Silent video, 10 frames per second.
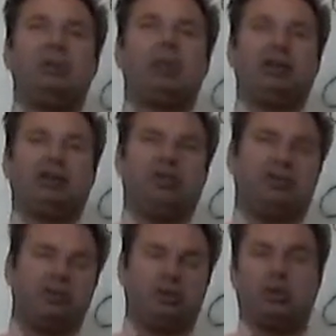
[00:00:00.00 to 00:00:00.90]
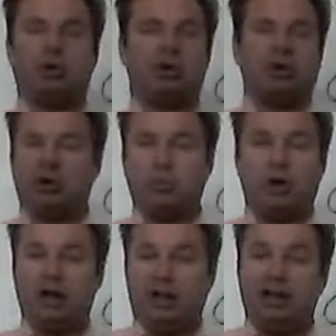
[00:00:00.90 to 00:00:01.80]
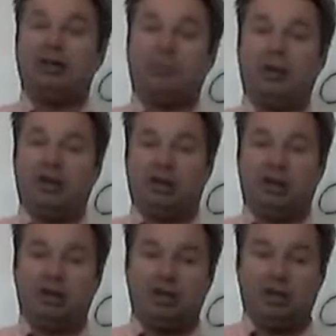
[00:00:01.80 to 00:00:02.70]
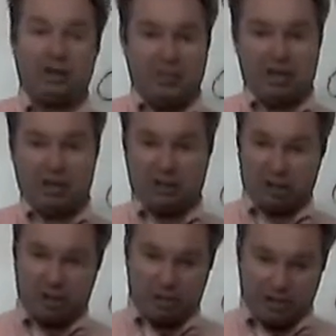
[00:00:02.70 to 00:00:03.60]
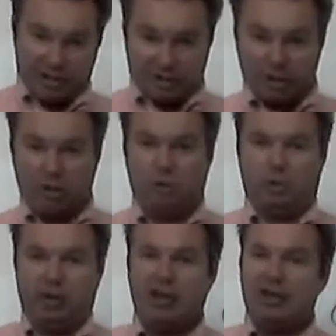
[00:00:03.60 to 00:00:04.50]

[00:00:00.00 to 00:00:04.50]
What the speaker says: went to the store is one independent sentence. It makes sense all on its own.